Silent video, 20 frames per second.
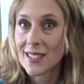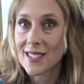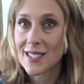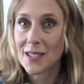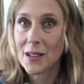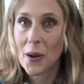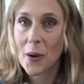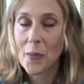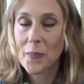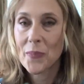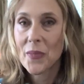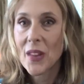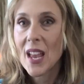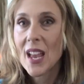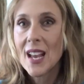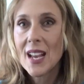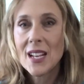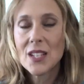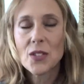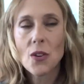So
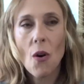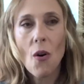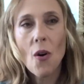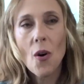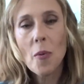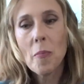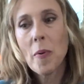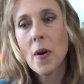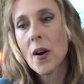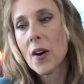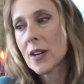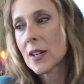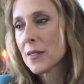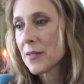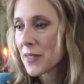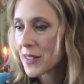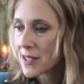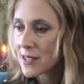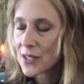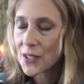it's all part of
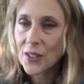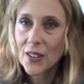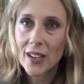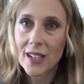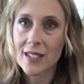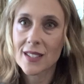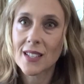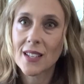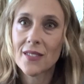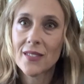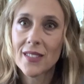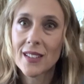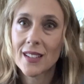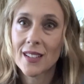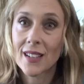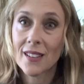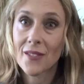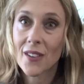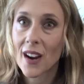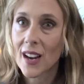this
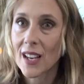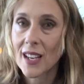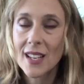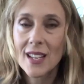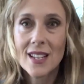creativity, right?